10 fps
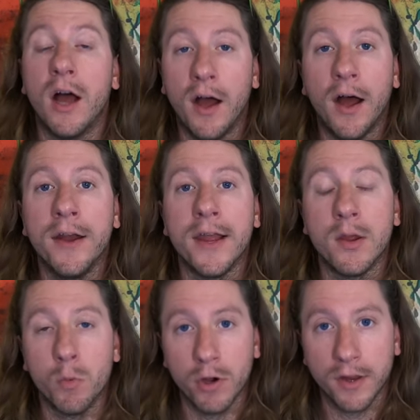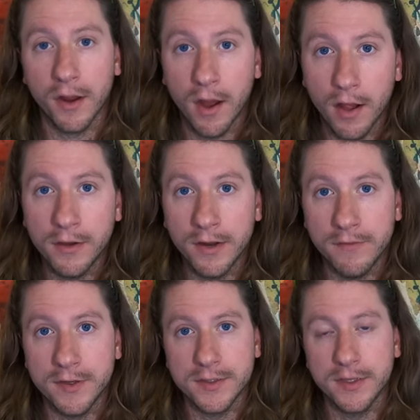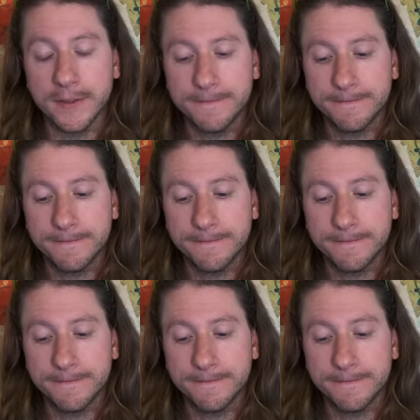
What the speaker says: on a working holiday visa.